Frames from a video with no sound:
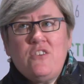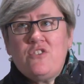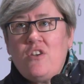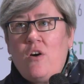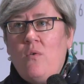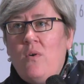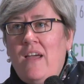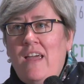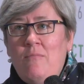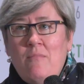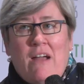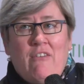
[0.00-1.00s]
So
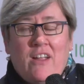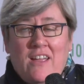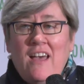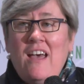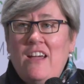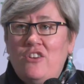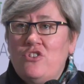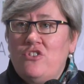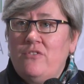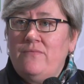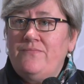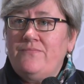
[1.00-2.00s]
in Marrakesh,